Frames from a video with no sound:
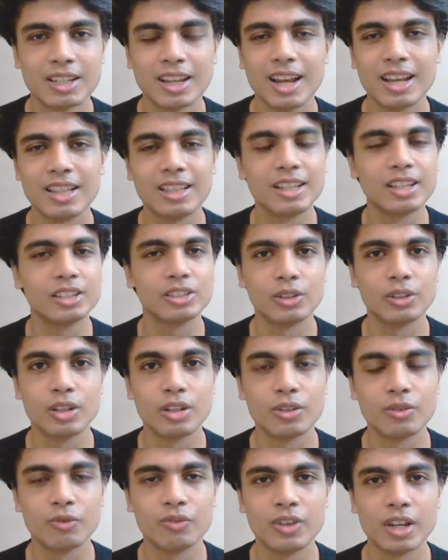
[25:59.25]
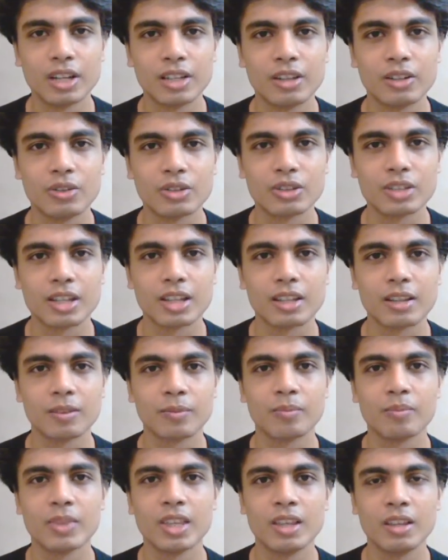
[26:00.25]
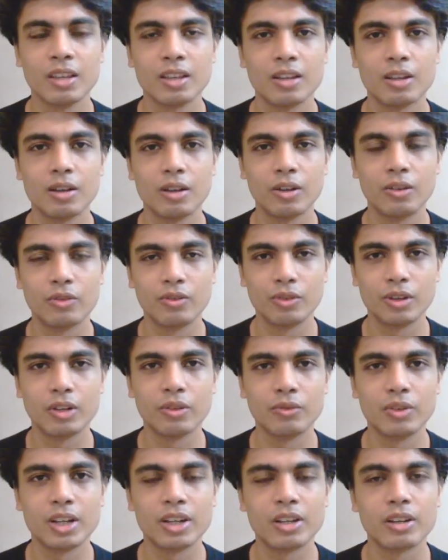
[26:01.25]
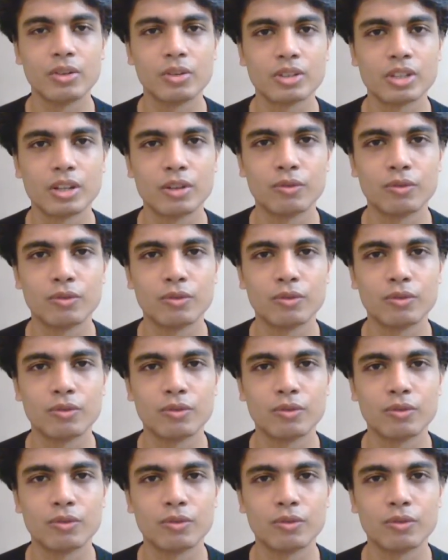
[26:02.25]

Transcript: I think it's very interesting, a very interesting